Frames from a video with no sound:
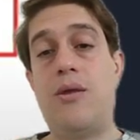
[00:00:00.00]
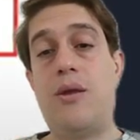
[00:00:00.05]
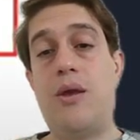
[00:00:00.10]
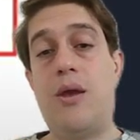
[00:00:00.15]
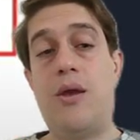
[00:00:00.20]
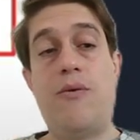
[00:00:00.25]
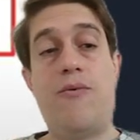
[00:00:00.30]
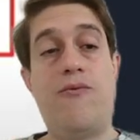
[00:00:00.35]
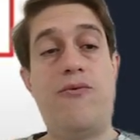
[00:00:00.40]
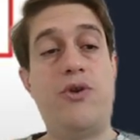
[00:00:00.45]

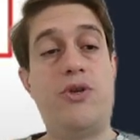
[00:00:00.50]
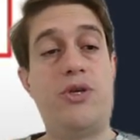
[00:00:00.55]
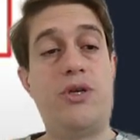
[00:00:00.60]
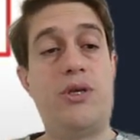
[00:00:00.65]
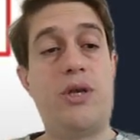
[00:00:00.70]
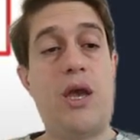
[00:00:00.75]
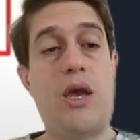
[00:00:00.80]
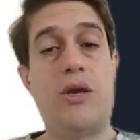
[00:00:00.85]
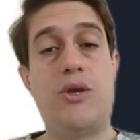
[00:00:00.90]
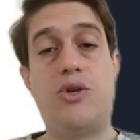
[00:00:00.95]
which
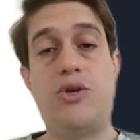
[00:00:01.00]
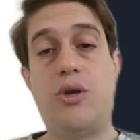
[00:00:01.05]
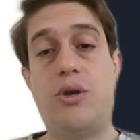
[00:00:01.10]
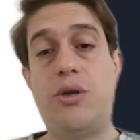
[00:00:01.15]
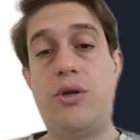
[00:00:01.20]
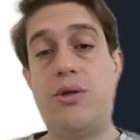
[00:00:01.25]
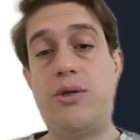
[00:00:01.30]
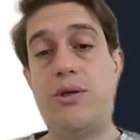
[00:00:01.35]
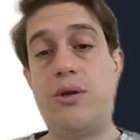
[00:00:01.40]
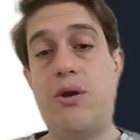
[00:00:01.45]
is
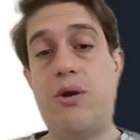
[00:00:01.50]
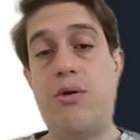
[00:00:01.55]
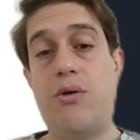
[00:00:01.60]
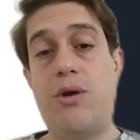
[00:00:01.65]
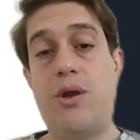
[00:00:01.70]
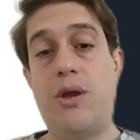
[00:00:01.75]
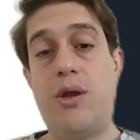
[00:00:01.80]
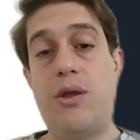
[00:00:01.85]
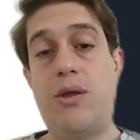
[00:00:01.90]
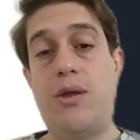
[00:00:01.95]
actually
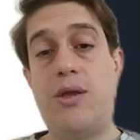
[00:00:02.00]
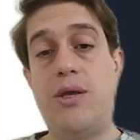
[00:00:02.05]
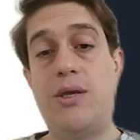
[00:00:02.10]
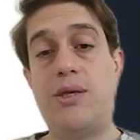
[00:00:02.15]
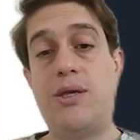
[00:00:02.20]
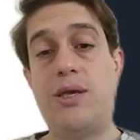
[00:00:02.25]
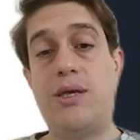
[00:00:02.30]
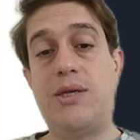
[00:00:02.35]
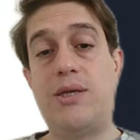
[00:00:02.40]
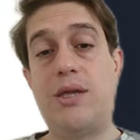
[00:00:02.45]

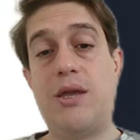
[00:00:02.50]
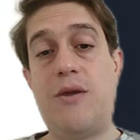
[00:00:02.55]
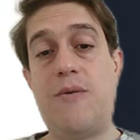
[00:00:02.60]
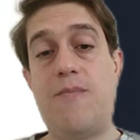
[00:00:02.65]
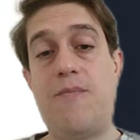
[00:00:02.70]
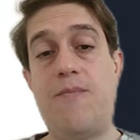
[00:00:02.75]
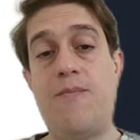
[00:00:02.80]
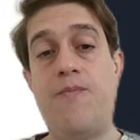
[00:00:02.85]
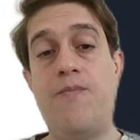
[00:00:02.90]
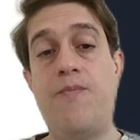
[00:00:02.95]
this
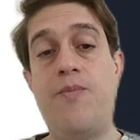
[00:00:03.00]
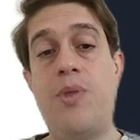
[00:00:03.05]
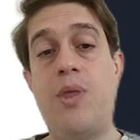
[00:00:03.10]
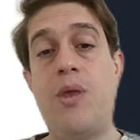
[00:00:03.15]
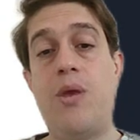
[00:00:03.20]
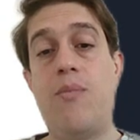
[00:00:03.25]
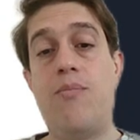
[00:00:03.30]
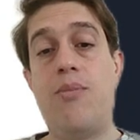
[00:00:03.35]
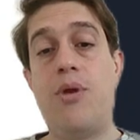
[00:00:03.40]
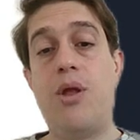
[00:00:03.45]
step,
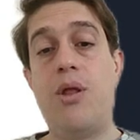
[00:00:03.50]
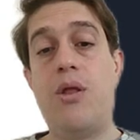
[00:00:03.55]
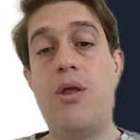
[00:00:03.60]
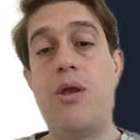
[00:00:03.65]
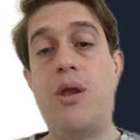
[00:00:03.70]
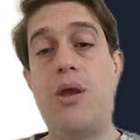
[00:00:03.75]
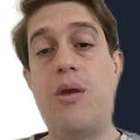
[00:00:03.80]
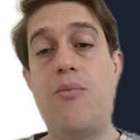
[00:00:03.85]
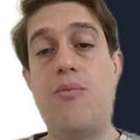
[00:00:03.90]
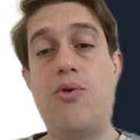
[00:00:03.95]

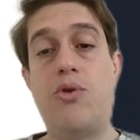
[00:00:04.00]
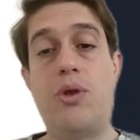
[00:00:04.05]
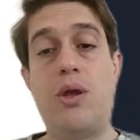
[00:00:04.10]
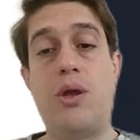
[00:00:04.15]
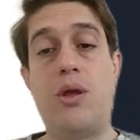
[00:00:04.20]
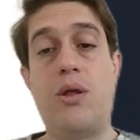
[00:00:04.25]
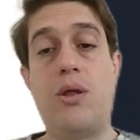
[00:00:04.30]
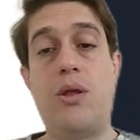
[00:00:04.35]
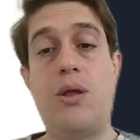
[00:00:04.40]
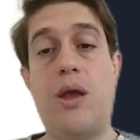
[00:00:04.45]
building a
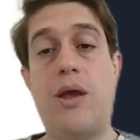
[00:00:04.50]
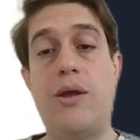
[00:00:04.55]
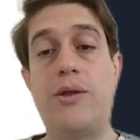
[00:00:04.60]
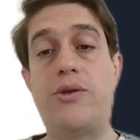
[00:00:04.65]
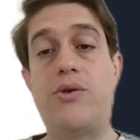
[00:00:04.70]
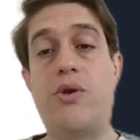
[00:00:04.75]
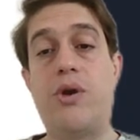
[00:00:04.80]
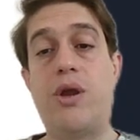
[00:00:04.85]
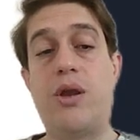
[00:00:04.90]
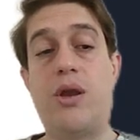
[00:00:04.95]
model
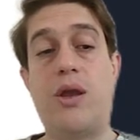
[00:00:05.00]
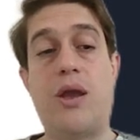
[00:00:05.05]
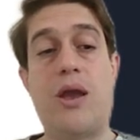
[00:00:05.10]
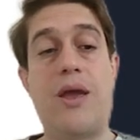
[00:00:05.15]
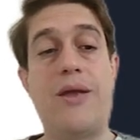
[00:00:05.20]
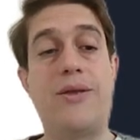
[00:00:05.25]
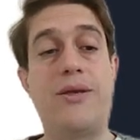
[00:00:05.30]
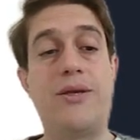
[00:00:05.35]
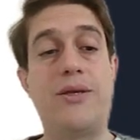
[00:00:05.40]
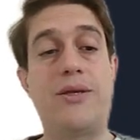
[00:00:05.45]
and training at